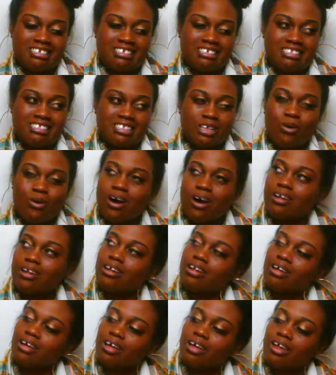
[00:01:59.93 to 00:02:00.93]
And so I
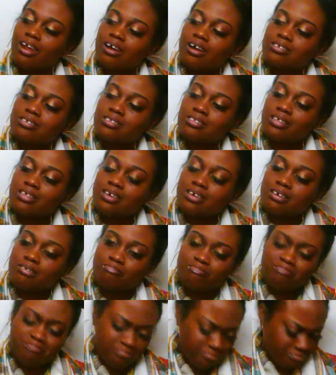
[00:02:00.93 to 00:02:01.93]
look and I see
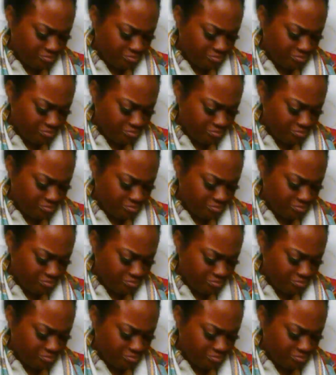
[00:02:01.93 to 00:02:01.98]
him.